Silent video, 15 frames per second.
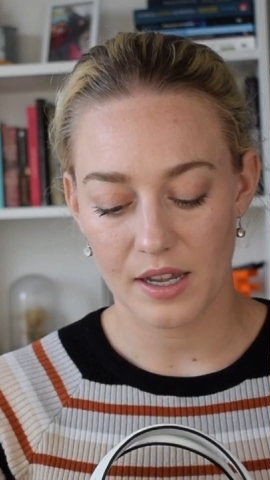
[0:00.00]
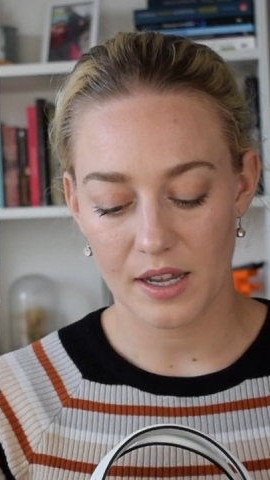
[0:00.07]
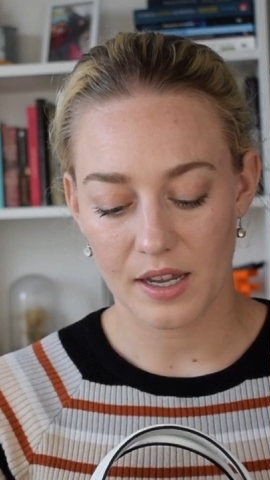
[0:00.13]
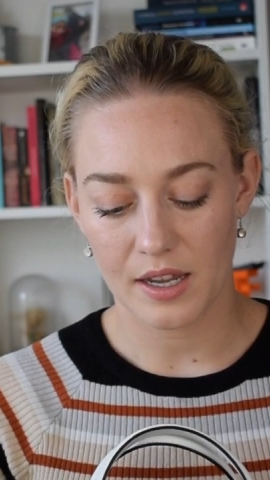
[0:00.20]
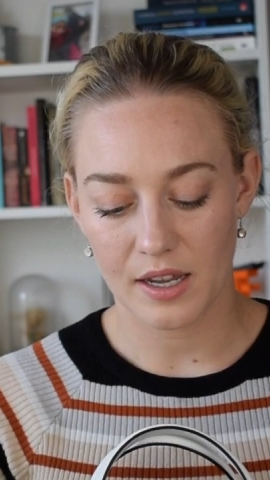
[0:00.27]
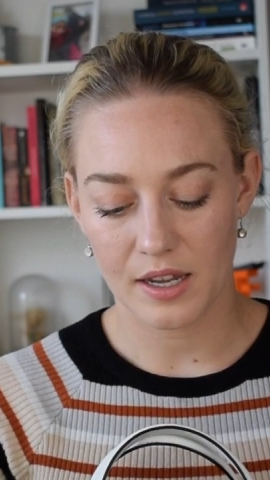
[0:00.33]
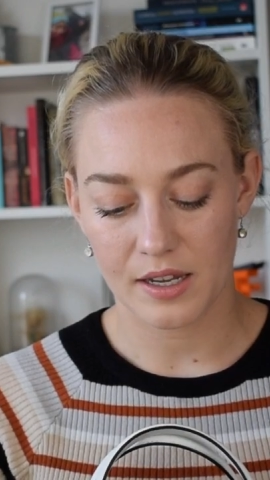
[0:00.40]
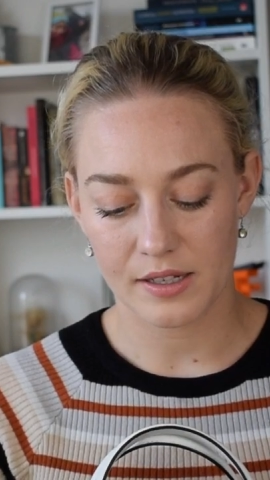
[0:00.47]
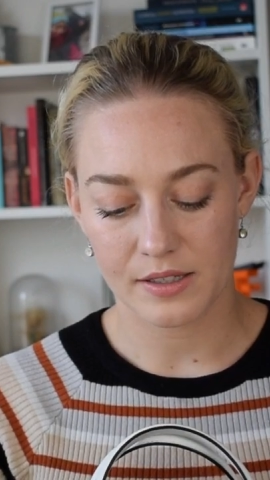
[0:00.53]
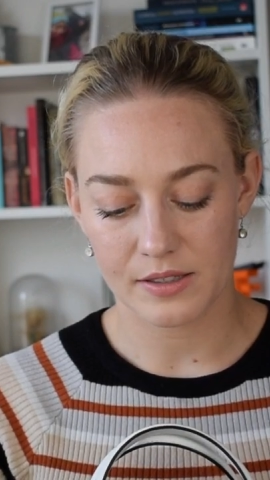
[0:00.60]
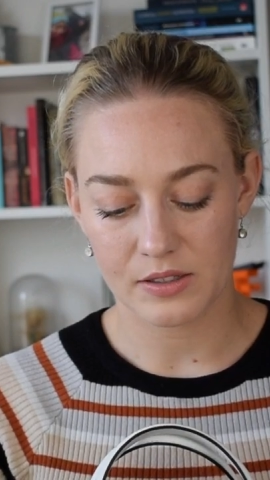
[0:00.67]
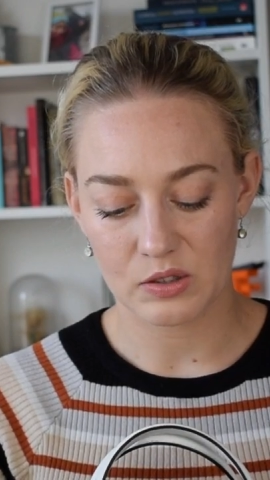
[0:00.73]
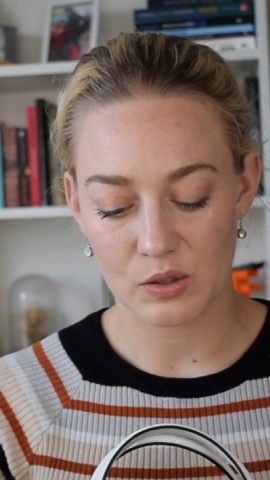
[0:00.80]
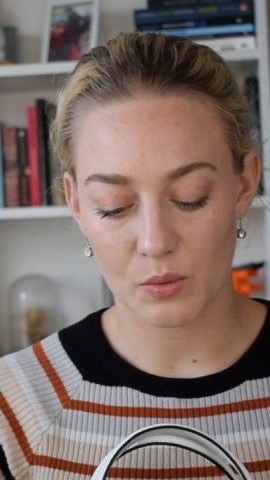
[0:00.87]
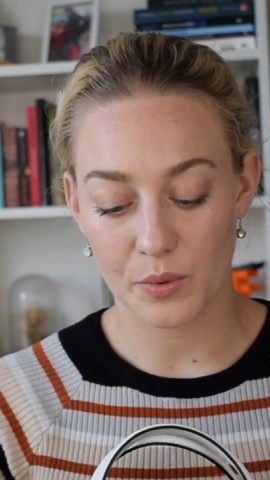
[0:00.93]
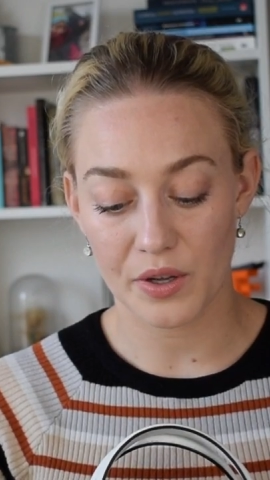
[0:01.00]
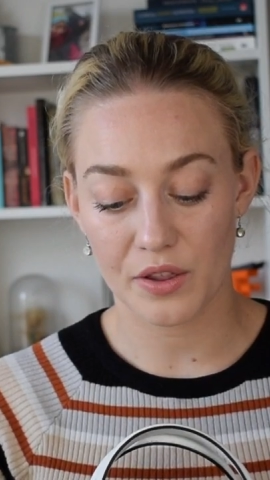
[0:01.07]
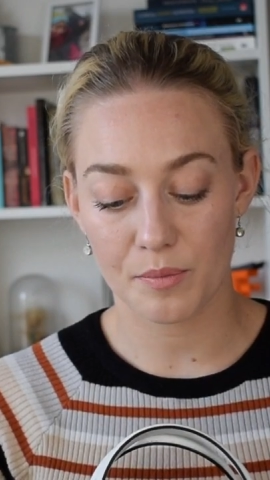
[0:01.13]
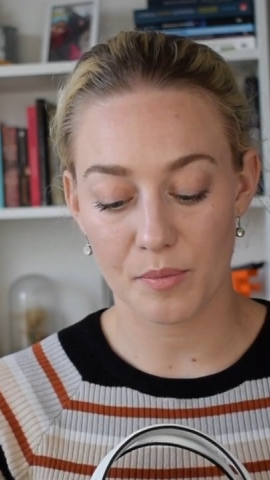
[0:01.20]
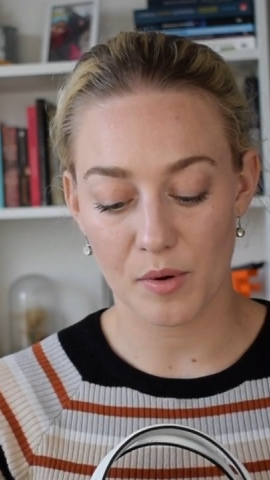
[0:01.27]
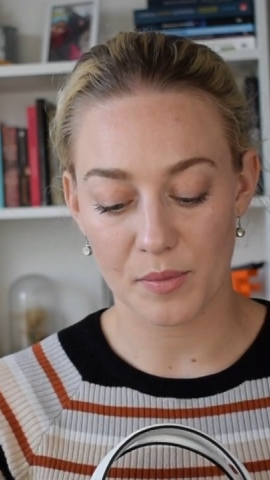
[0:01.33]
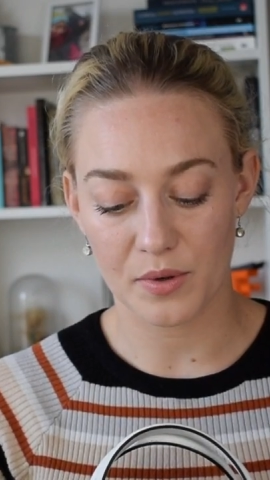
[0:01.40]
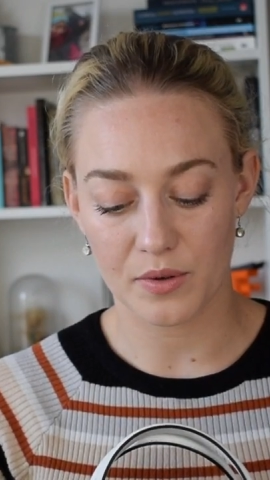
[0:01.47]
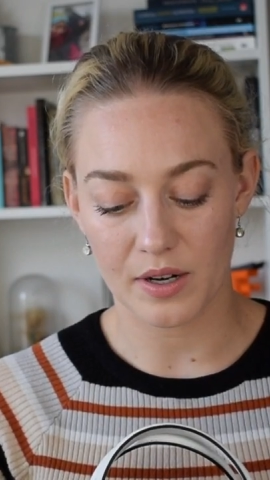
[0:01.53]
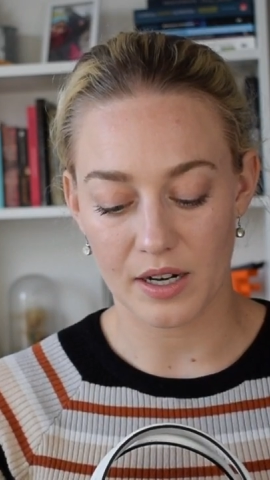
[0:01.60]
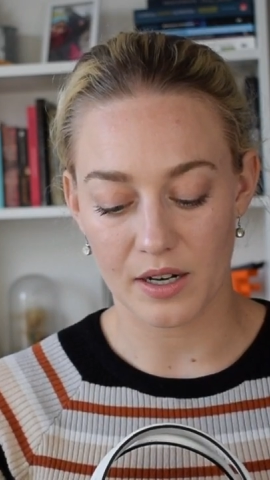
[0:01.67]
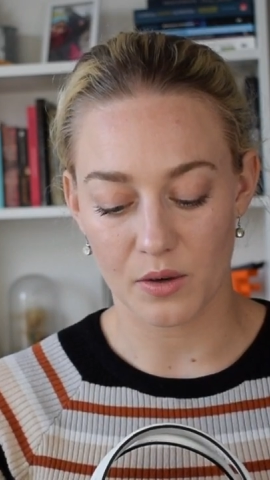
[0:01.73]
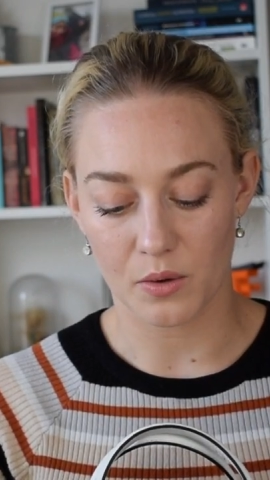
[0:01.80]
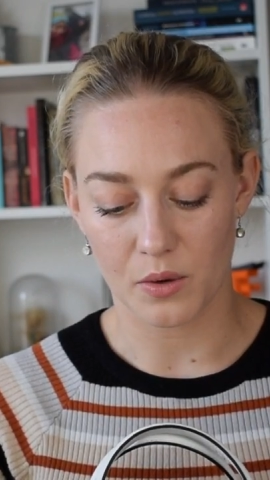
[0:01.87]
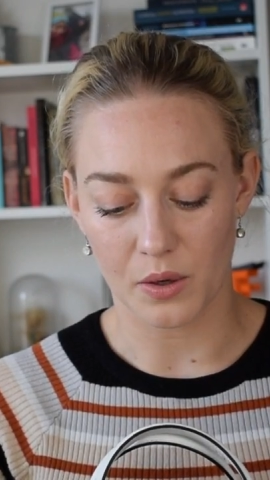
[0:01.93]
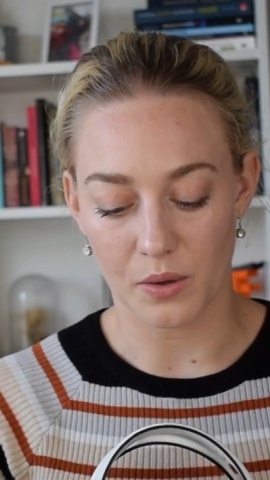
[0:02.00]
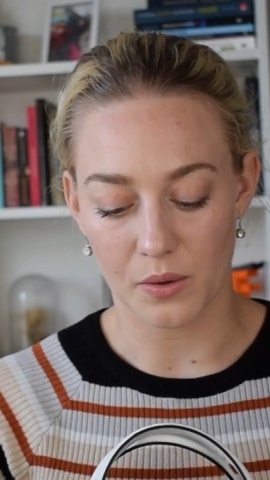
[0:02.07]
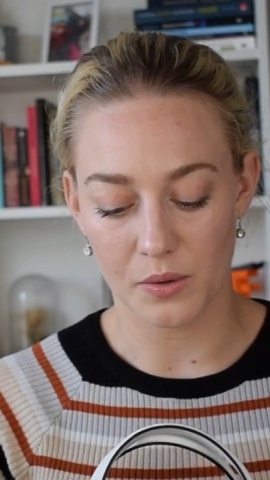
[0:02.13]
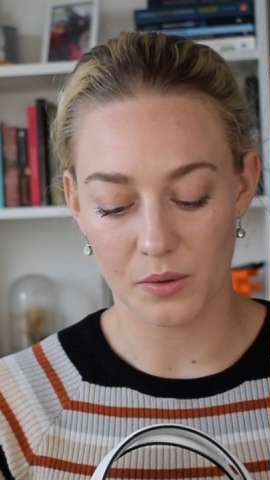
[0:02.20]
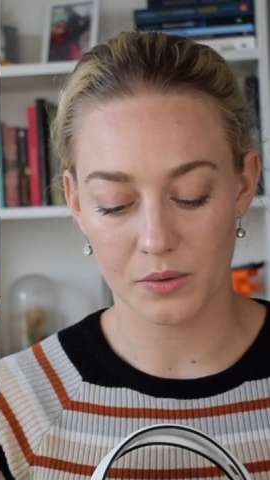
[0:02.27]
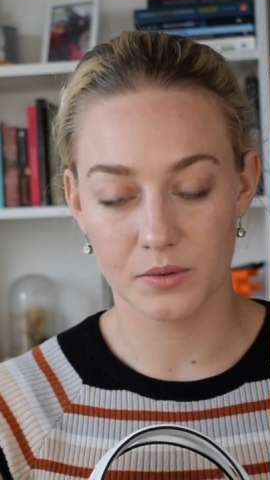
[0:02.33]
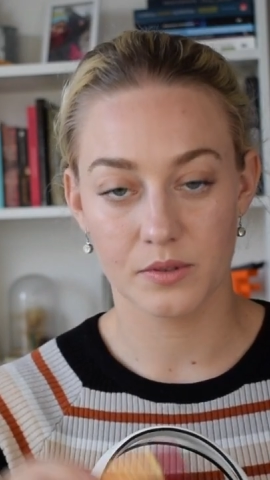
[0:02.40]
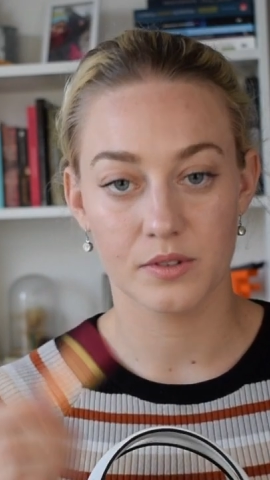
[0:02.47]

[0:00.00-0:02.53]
with pomegranate oil.